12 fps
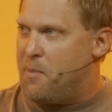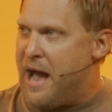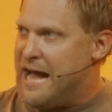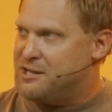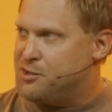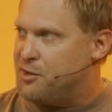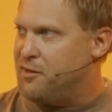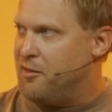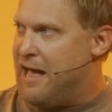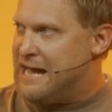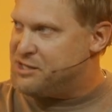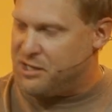pastor, the
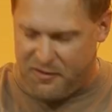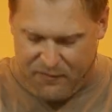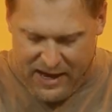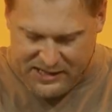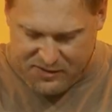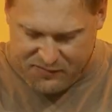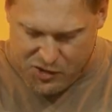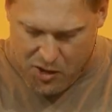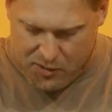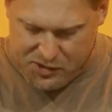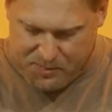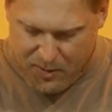lasting effects of
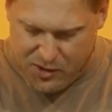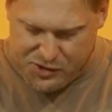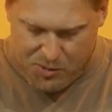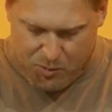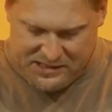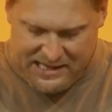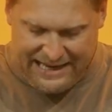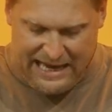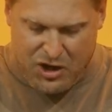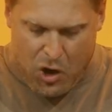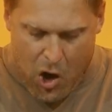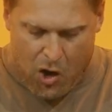Charles Spurgeon was that he
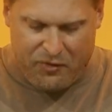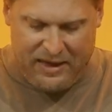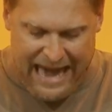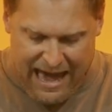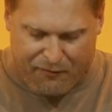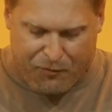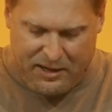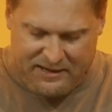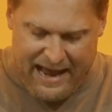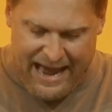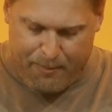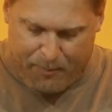called the
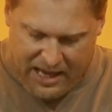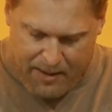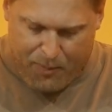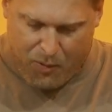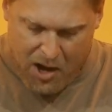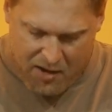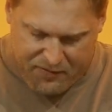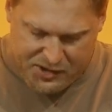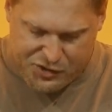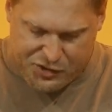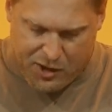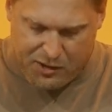everyday people of
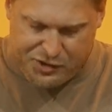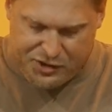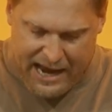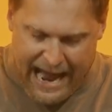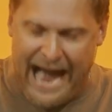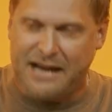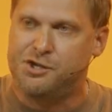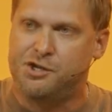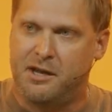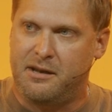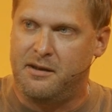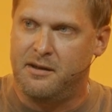his church to
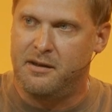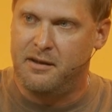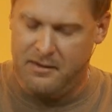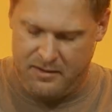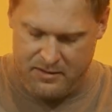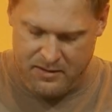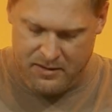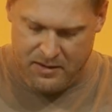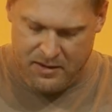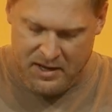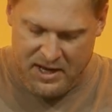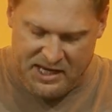action.
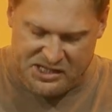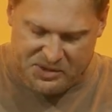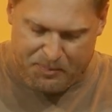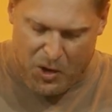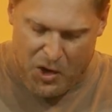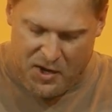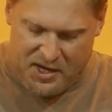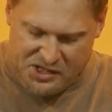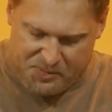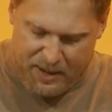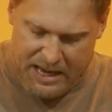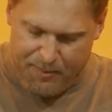He spurred his
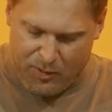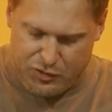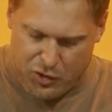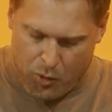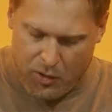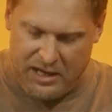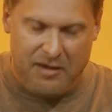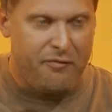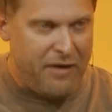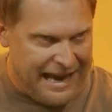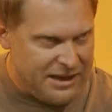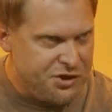people toward
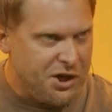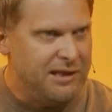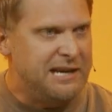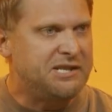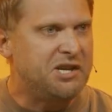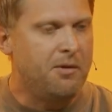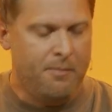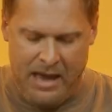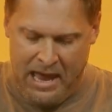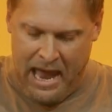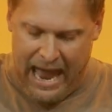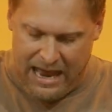evangelism
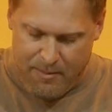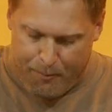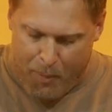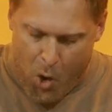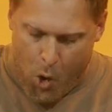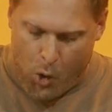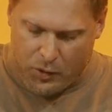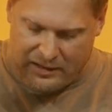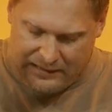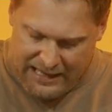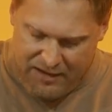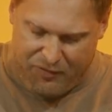and bold
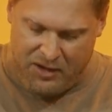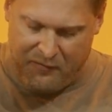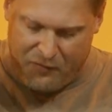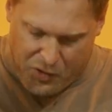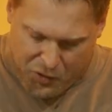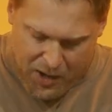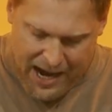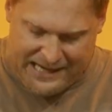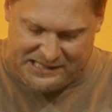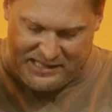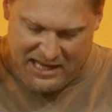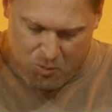living for
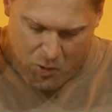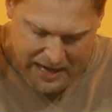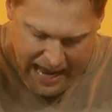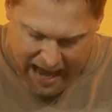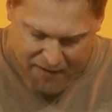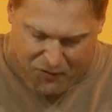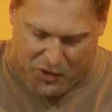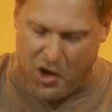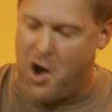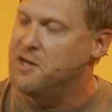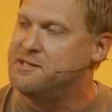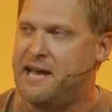Christ in whatever
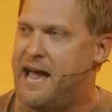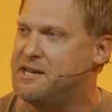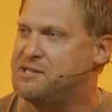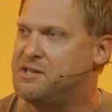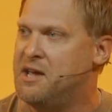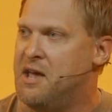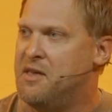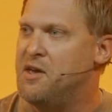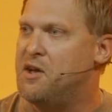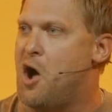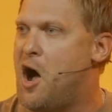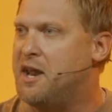context
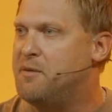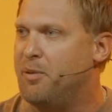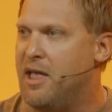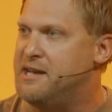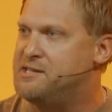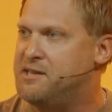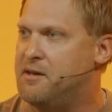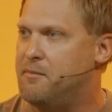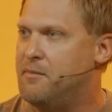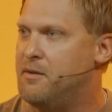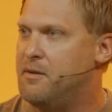that God had placed them.